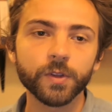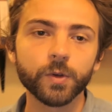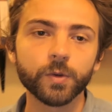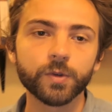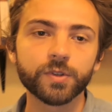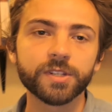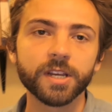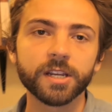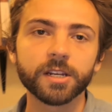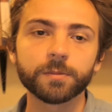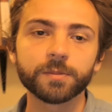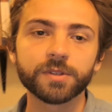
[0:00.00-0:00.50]
who
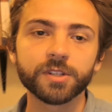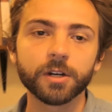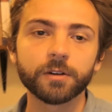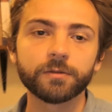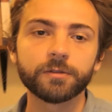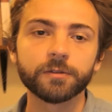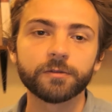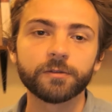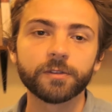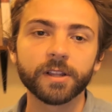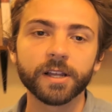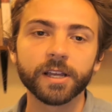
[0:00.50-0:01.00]
set
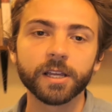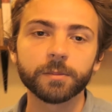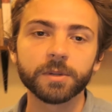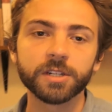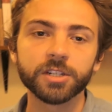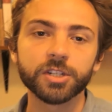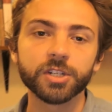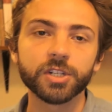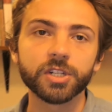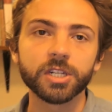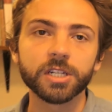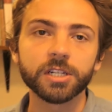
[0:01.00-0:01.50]
himself aflame
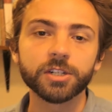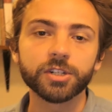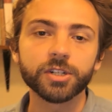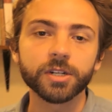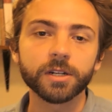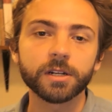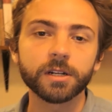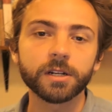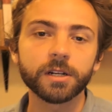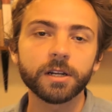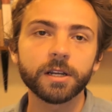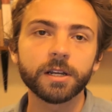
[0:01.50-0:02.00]
in
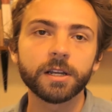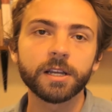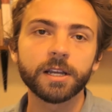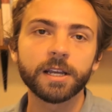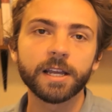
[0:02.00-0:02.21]
Tunisia